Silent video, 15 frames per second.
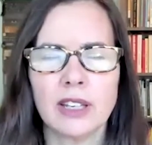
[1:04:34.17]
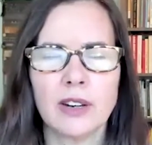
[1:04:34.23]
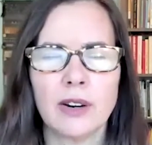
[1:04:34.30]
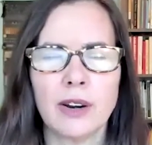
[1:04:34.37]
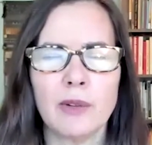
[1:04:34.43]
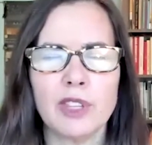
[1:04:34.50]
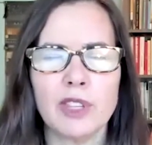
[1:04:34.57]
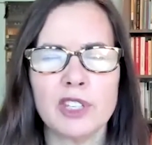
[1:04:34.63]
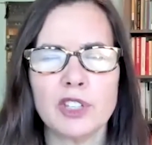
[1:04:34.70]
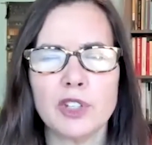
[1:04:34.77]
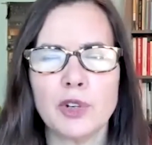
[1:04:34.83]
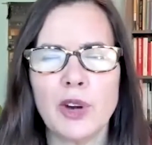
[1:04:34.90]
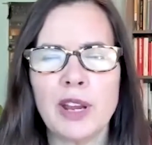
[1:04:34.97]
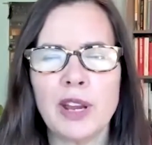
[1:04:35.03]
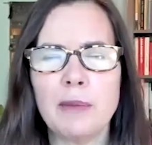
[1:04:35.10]
right, with a
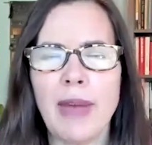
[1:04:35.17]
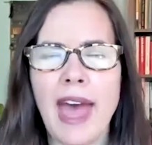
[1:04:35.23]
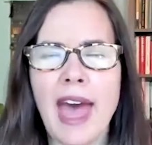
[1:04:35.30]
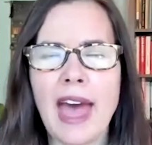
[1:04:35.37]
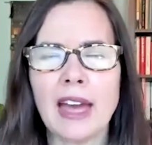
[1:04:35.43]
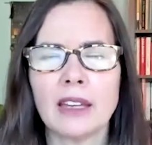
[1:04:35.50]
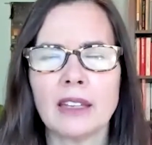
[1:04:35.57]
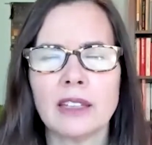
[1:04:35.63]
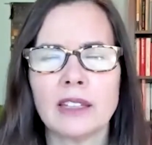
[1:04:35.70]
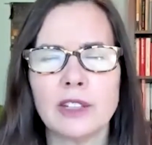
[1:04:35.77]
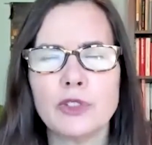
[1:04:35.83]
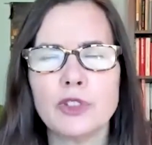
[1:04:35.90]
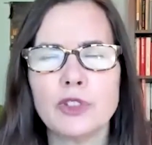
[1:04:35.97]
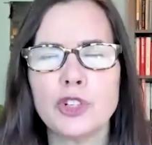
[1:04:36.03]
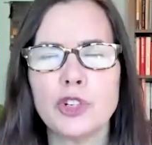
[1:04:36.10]
straight back.
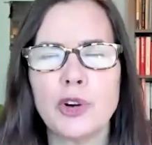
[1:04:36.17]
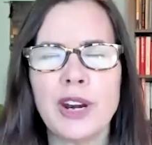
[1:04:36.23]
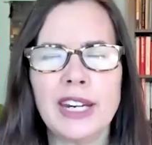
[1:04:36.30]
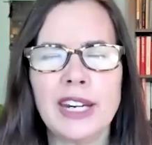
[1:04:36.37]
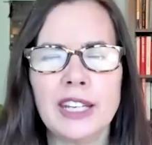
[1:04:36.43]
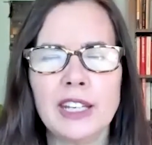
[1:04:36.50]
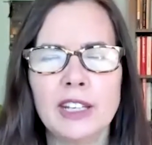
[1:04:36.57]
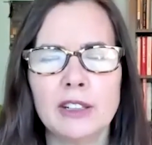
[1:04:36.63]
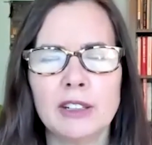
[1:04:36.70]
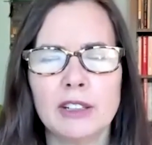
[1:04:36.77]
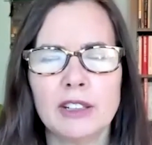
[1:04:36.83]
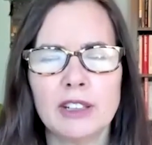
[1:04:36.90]
Don't strain it,